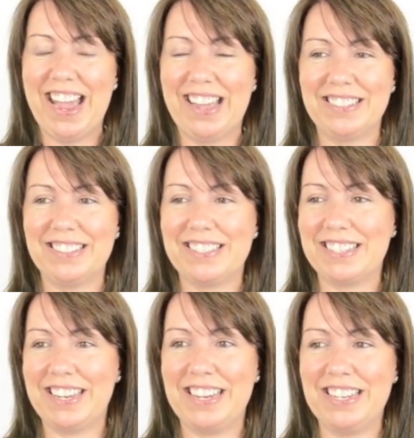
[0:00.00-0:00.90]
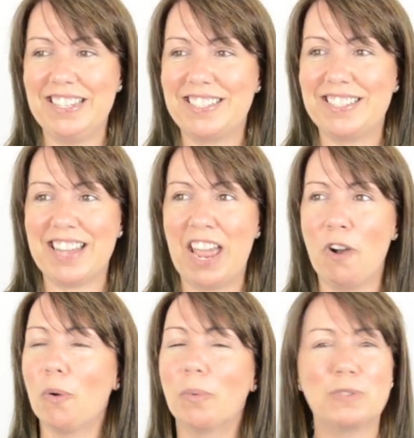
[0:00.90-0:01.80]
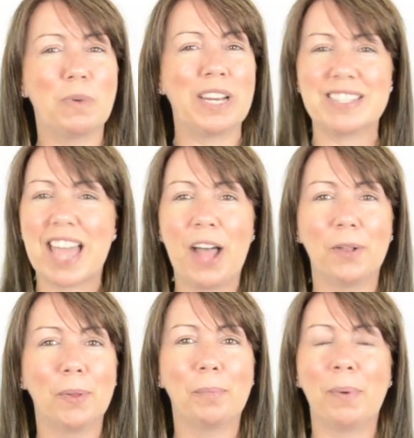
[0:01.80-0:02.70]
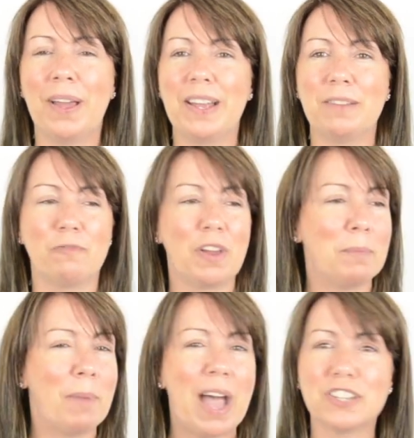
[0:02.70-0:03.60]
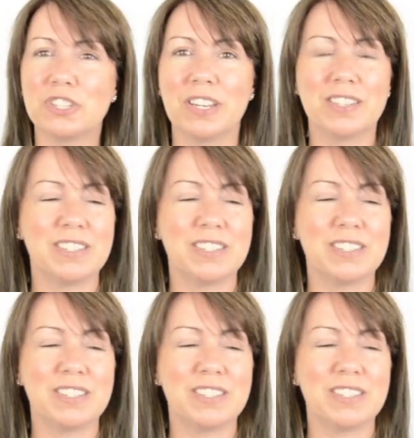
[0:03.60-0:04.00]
and he's always willing to help and very passionate.